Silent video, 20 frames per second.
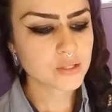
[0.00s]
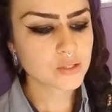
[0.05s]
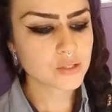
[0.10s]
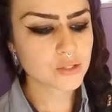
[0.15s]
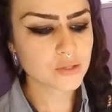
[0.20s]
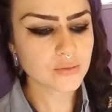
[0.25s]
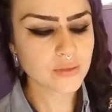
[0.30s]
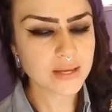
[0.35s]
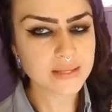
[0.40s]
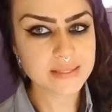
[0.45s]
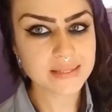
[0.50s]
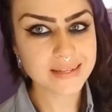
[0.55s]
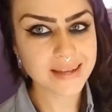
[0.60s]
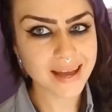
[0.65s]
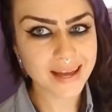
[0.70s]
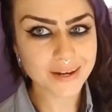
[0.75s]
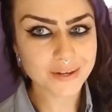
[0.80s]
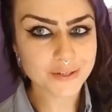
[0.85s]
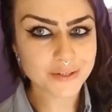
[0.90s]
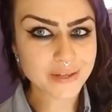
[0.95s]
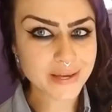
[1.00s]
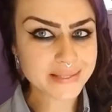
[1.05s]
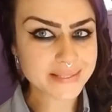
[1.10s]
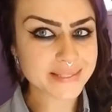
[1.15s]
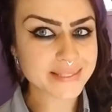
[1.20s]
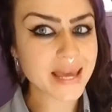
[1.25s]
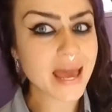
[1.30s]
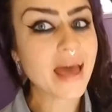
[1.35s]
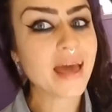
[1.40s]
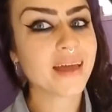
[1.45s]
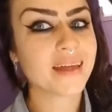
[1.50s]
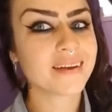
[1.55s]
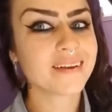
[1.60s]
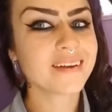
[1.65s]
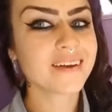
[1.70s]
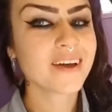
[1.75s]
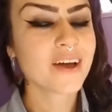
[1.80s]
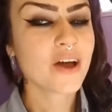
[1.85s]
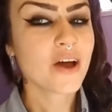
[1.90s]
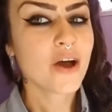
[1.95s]
2009 or 2010,
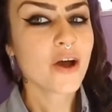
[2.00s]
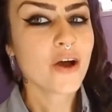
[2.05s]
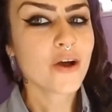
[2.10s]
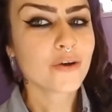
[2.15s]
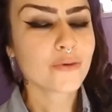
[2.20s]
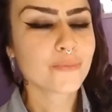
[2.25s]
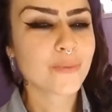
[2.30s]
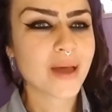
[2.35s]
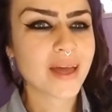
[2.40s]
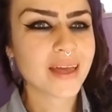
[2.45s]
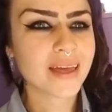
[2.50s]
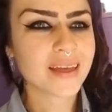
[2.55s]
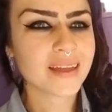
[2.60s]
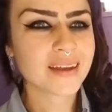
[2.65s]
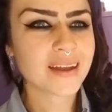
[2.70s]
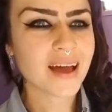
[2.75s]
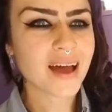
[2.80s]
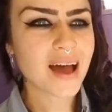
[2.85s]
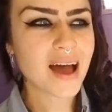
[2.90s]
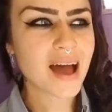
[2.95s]
when